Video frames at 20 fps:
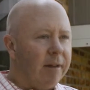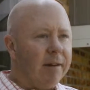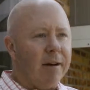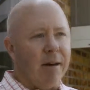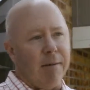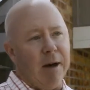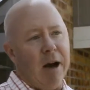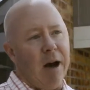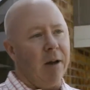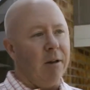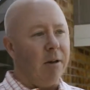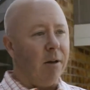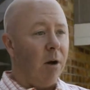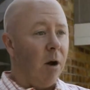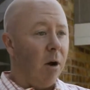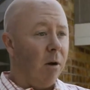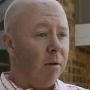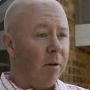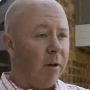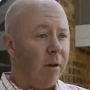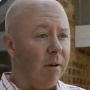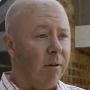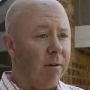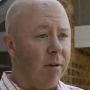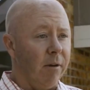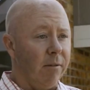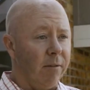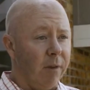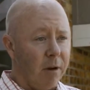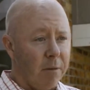did come out, you know,
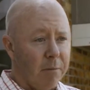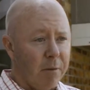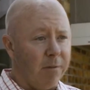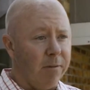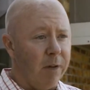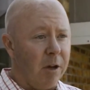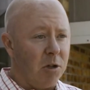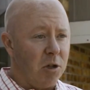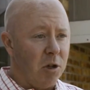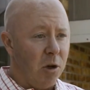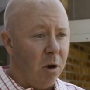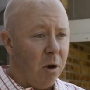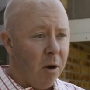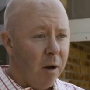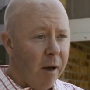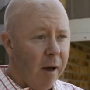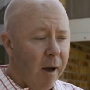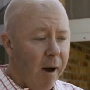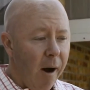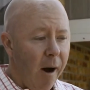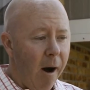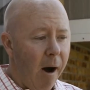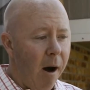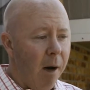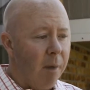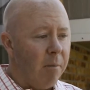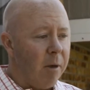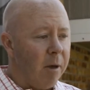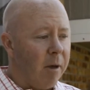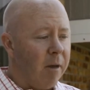they're very professional.
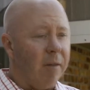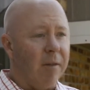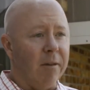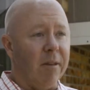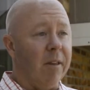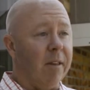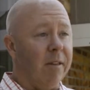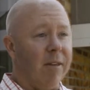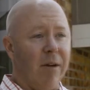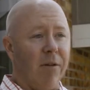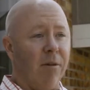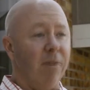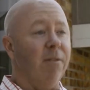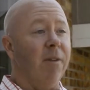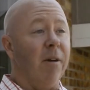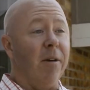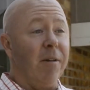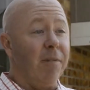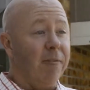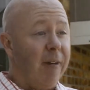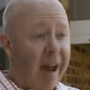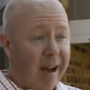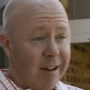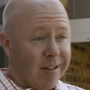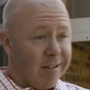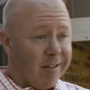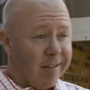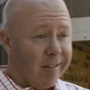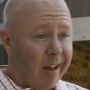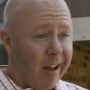They were very
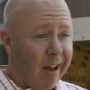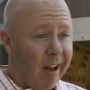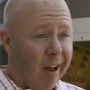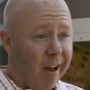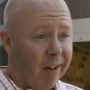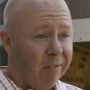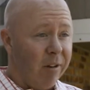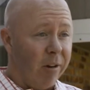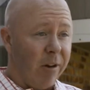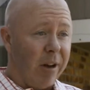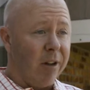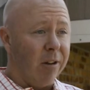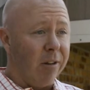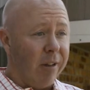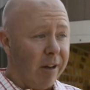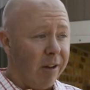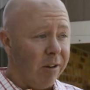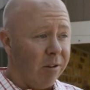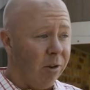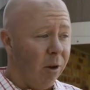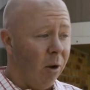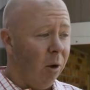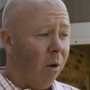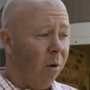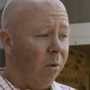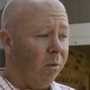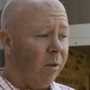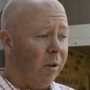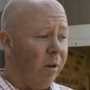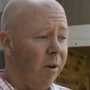fast and very clean.
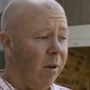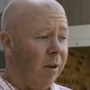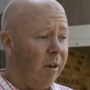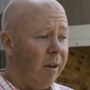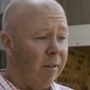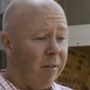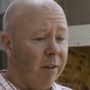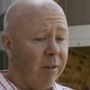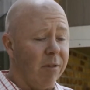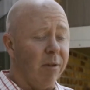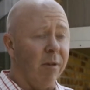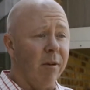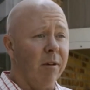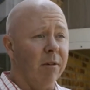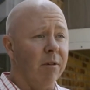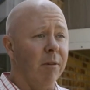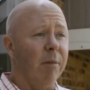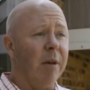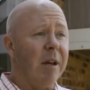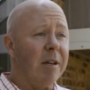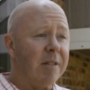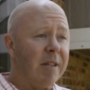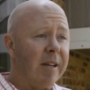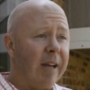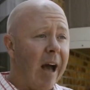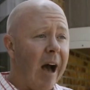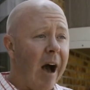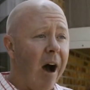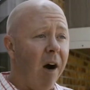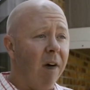So, you know, it's
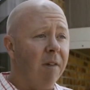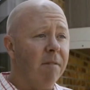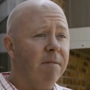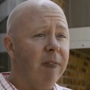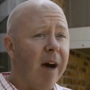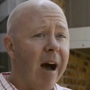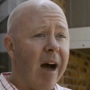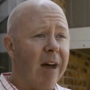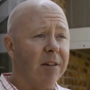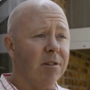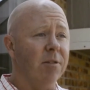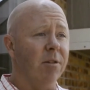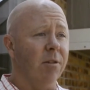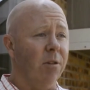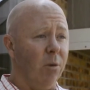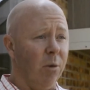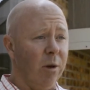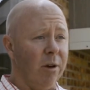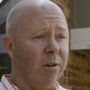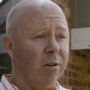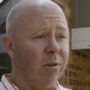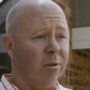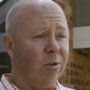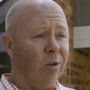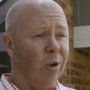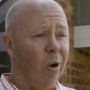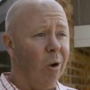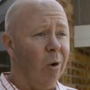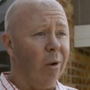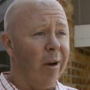amazing how fast the
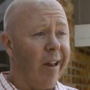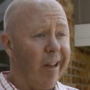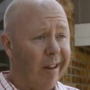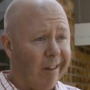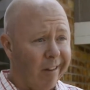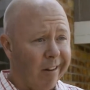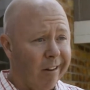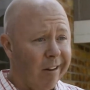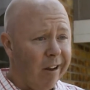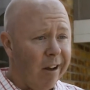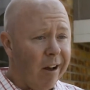windows go in.